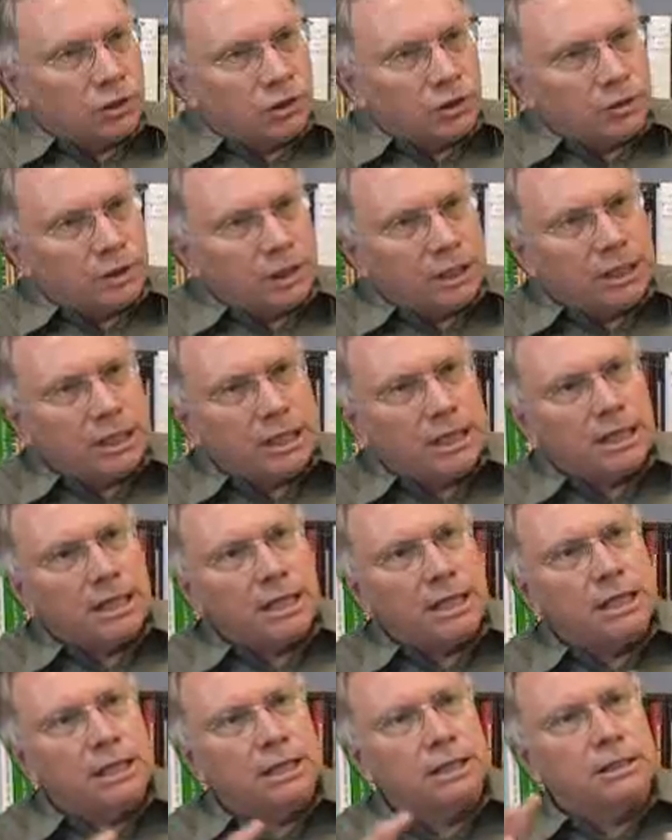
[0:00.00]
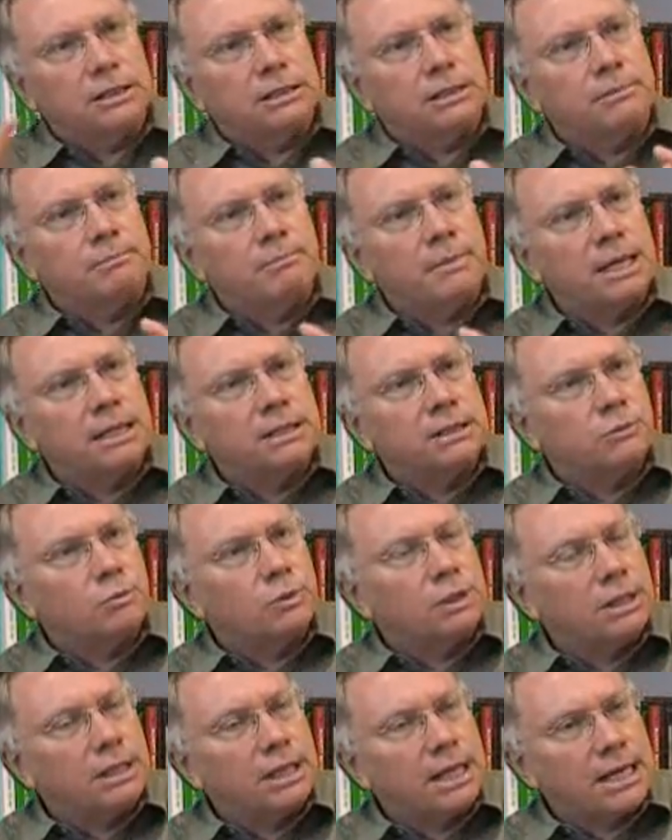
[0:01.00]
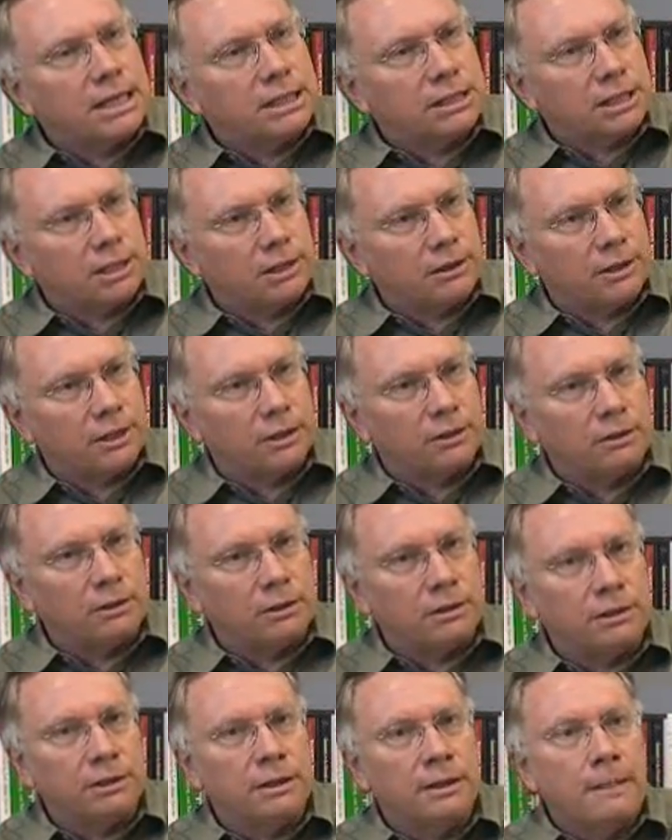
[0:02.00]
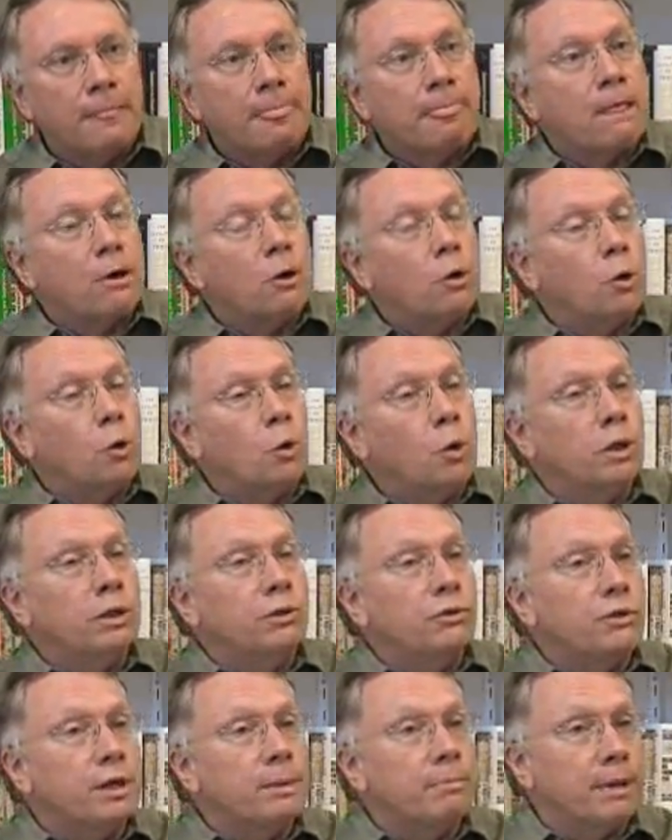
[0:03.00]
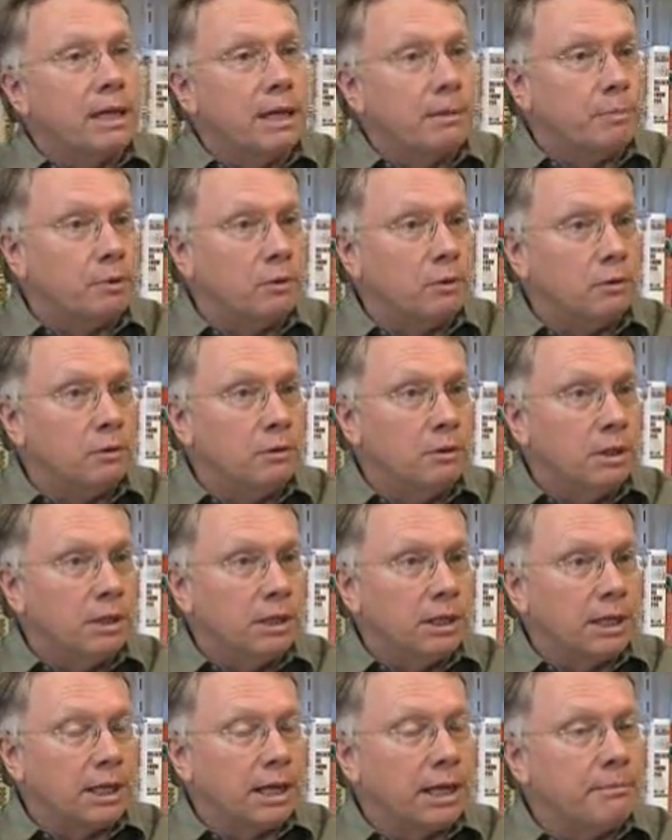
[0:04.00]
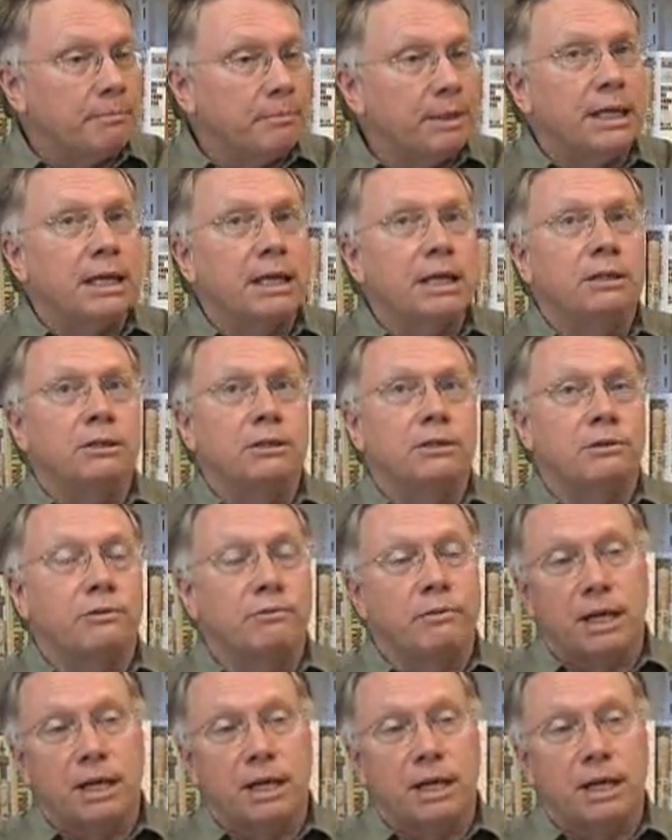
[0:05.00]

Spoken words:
During the years and months while that's going on, ordinary people can begin to